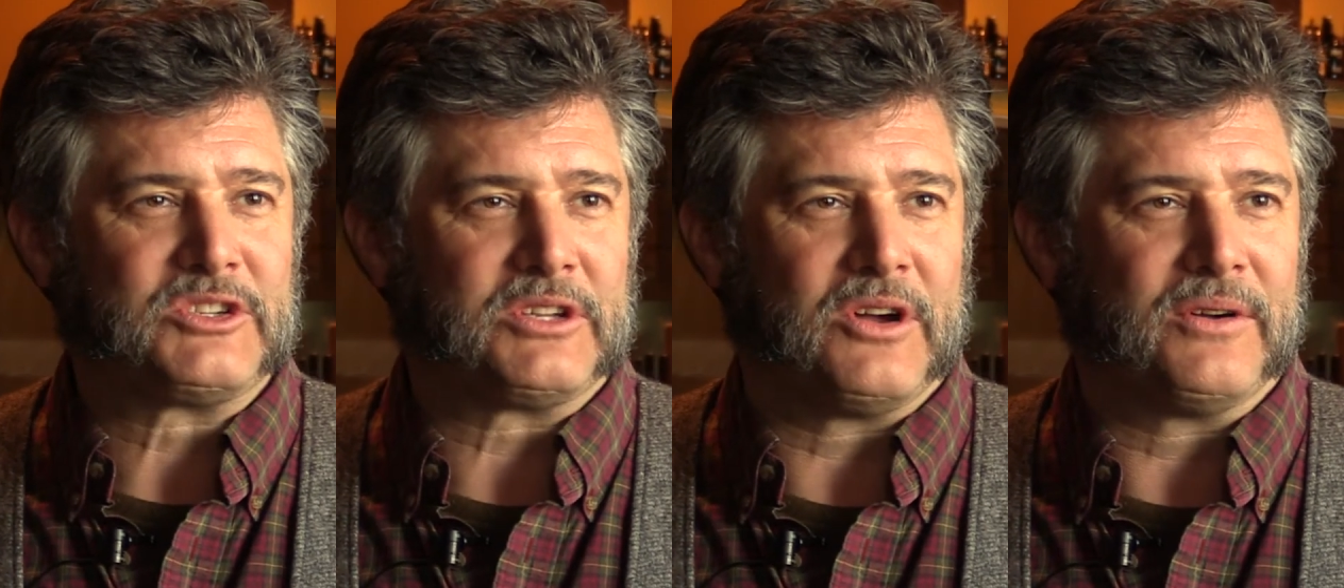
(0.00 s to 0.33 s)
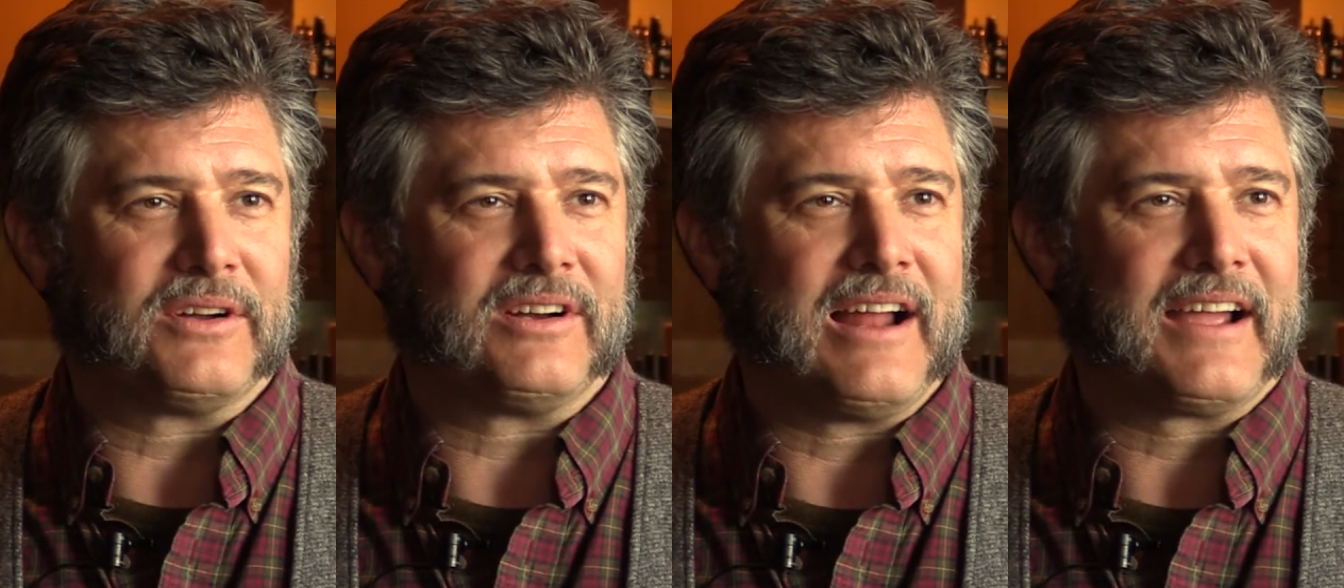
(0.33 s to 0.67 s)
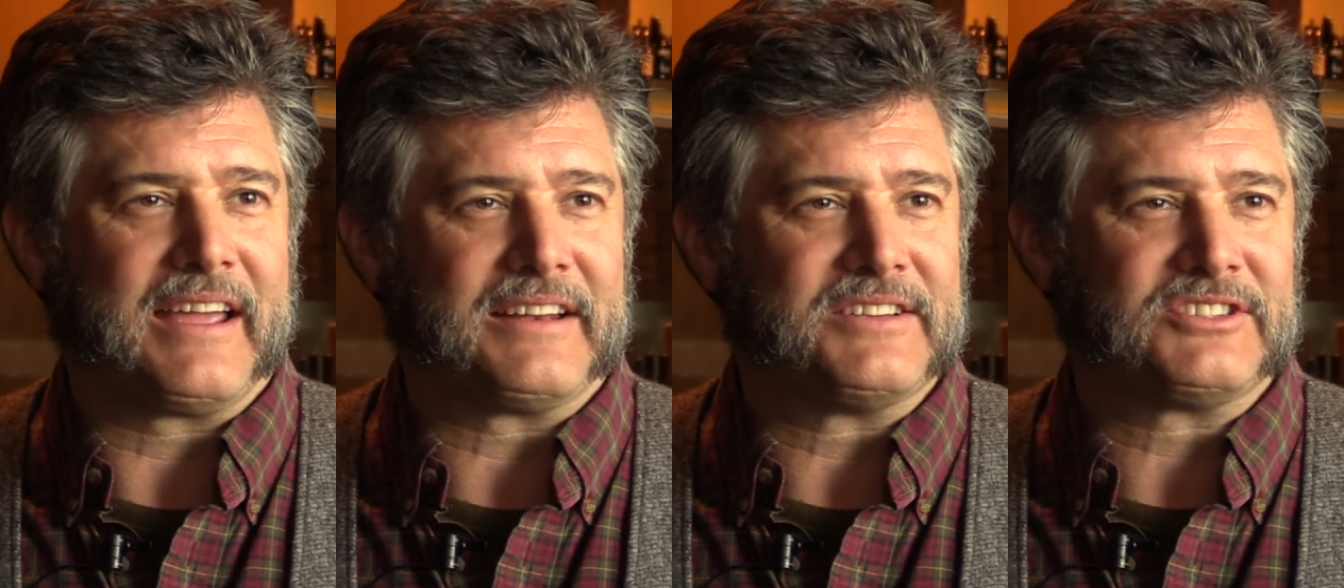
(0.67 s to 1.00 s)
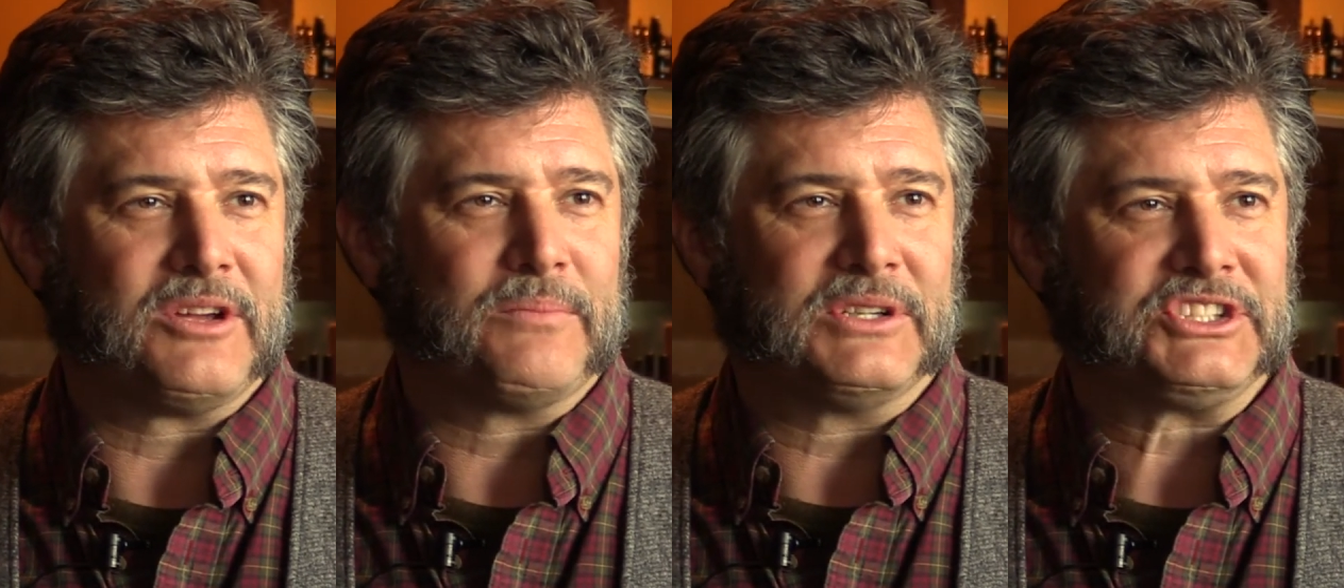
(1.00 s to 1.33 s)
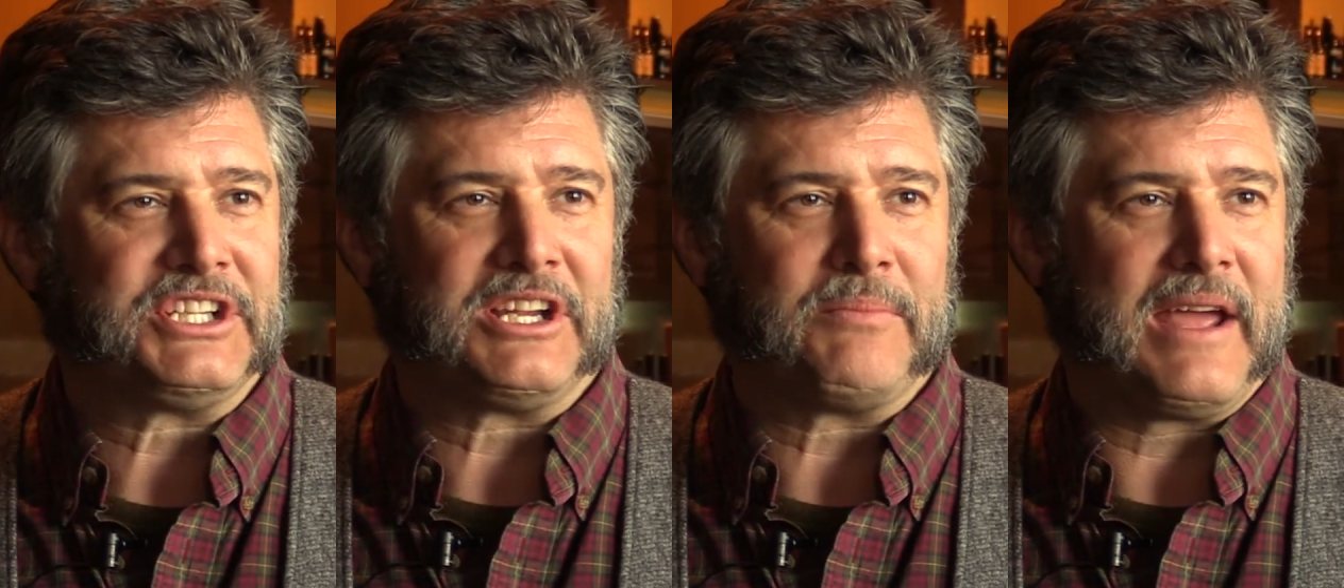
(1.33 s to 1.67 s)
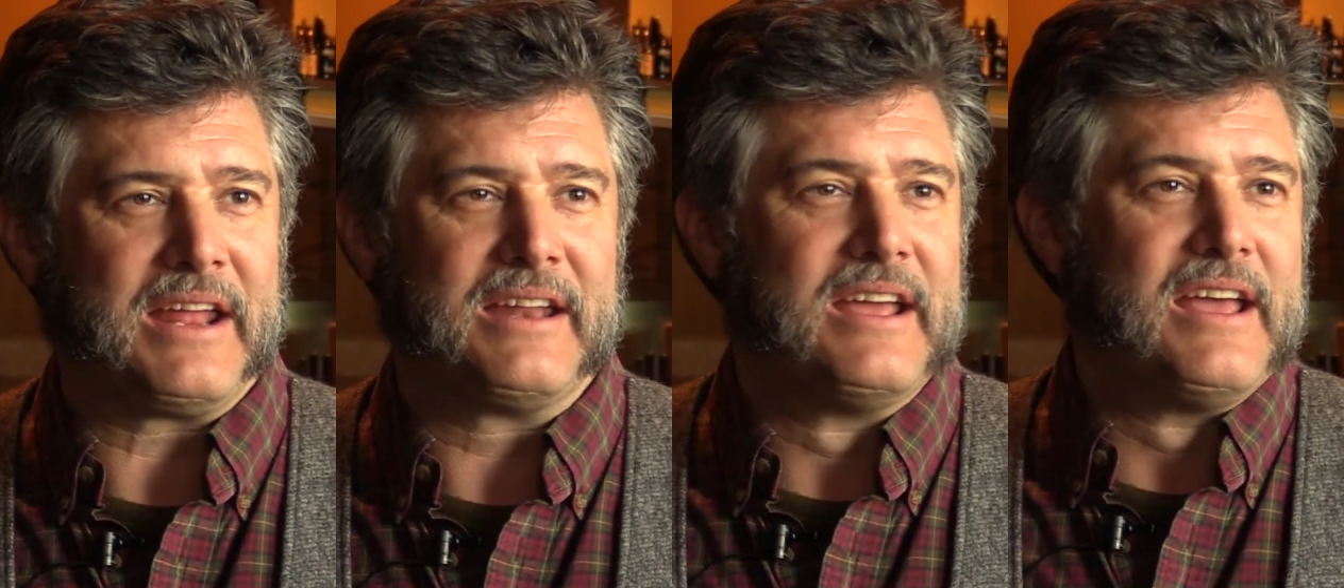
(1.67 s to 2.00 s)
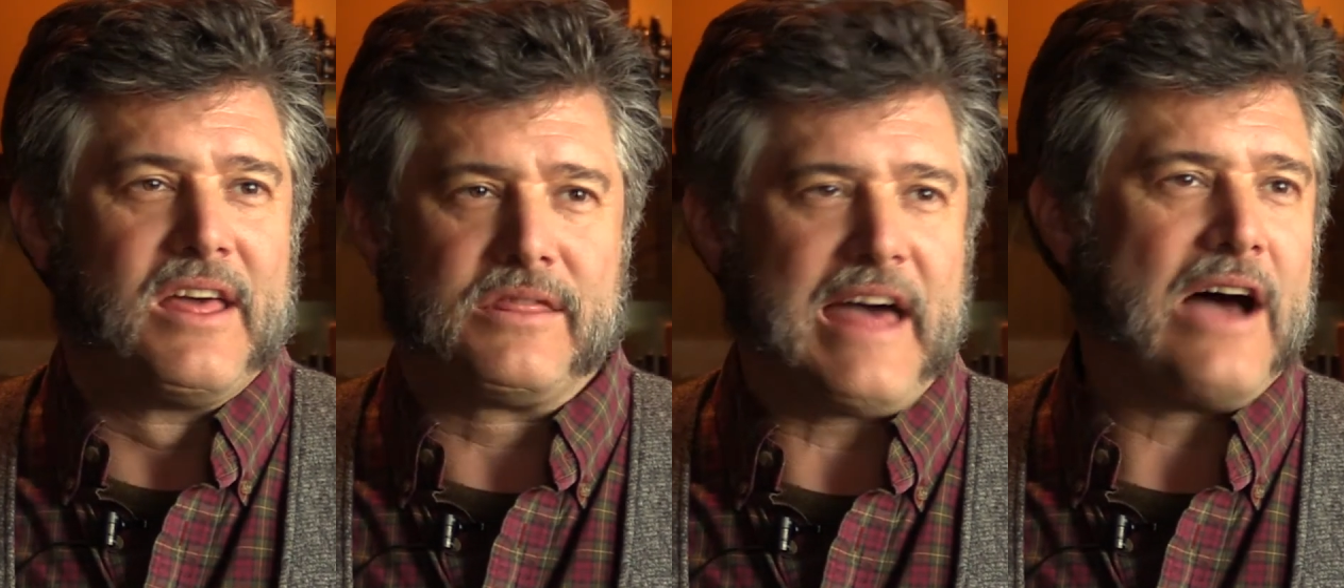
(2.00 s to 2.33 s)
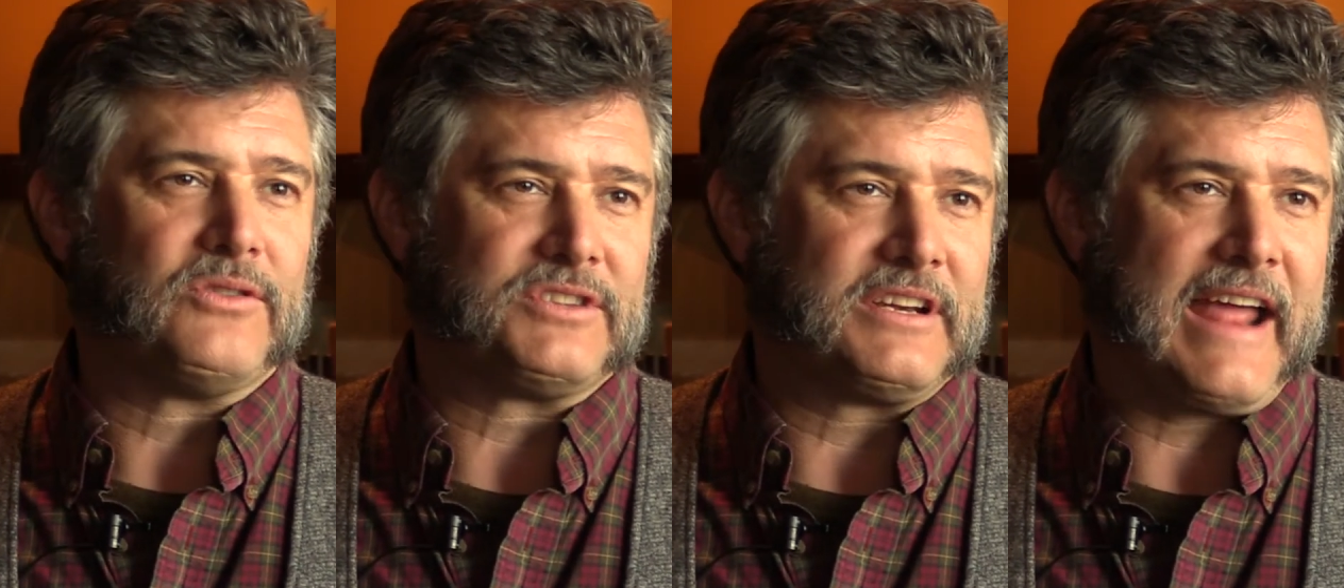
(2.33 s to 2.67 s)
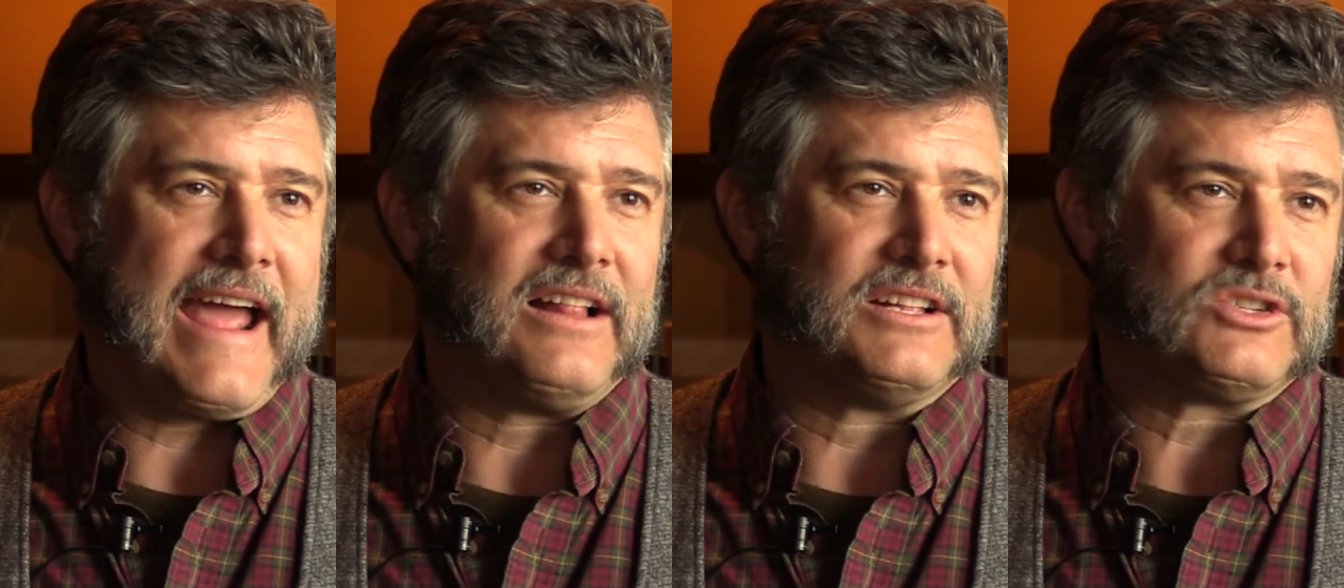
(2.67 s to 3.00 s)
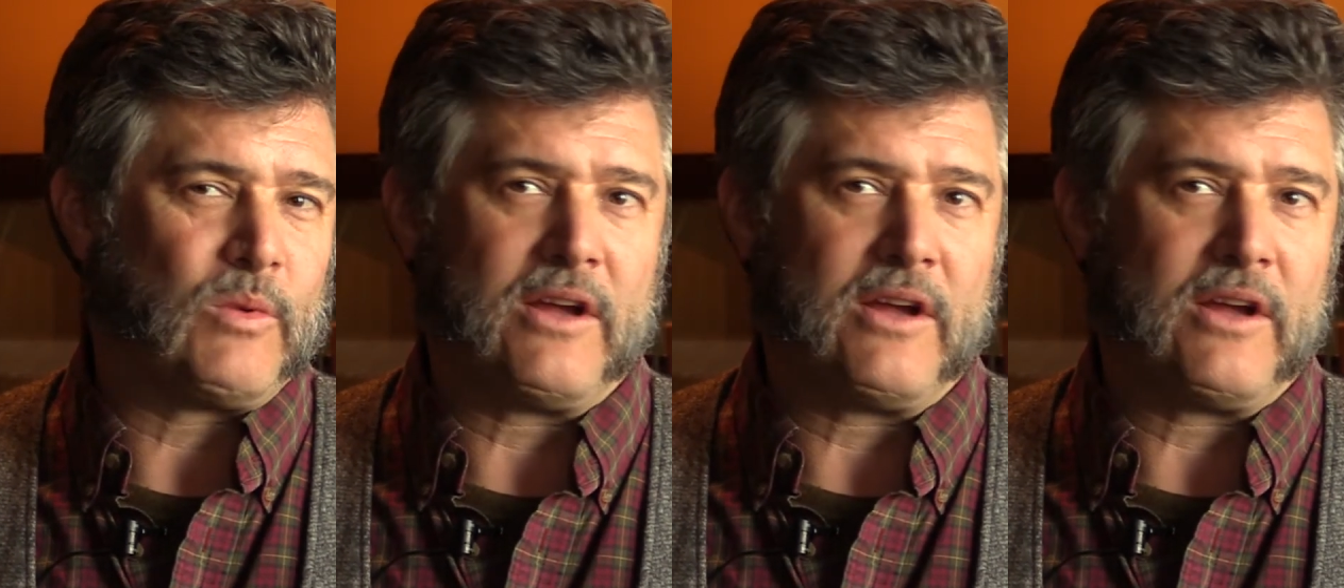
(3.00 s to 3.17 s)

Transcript: So you're not getting some machine made 1,000 gallons.